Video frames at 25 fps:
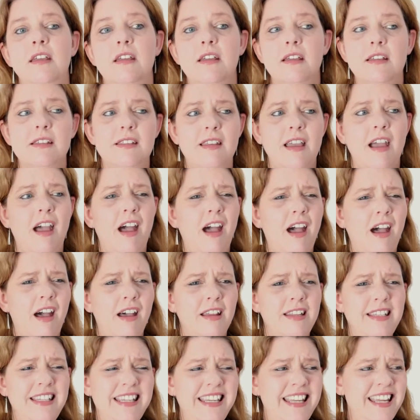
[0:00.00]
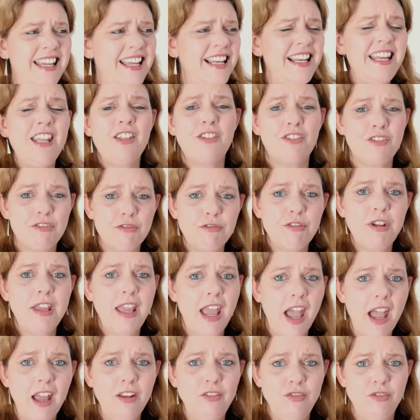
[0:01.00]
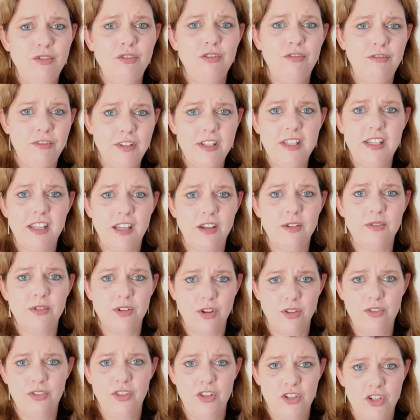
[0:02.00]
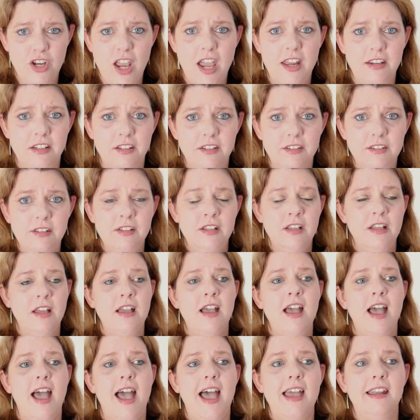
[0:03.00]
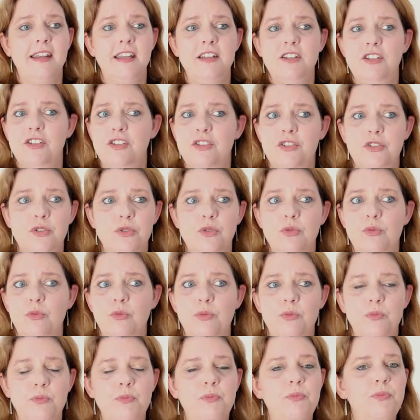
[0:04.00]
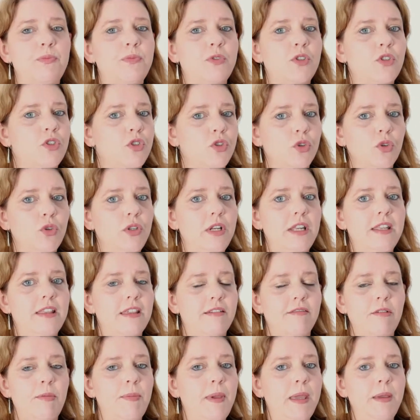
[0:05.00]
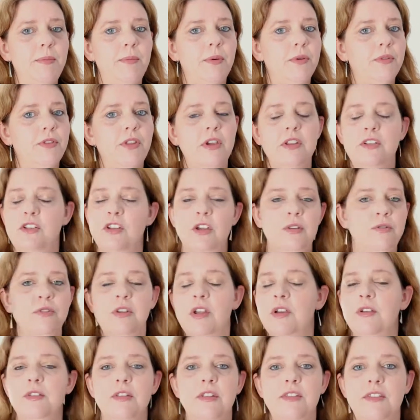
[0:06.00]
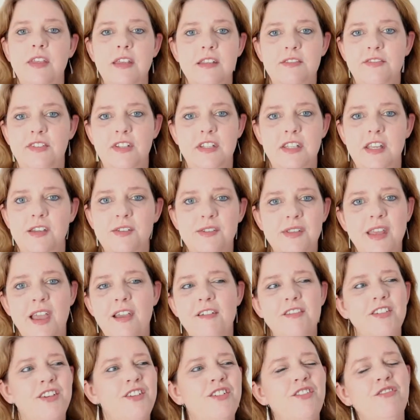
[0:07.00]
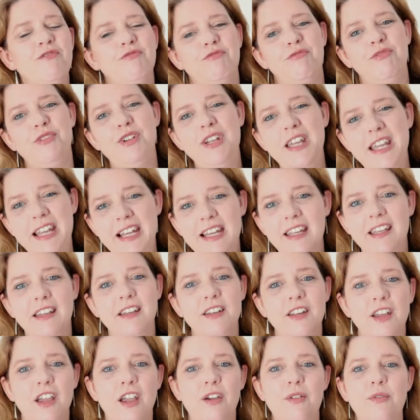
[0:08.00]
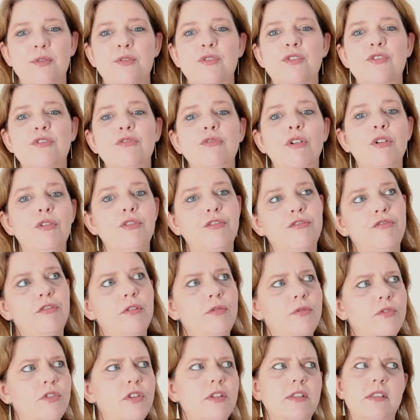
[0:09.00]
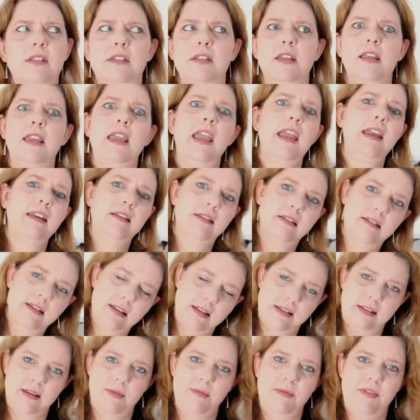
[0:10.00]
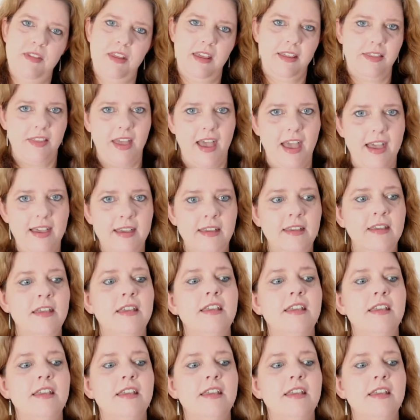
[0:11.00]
because there are nearly 300 videos on the channel, and I just thought, surely there are people that don't know that there's videos there, and you're not really going to go and scroll through just in case there's something there.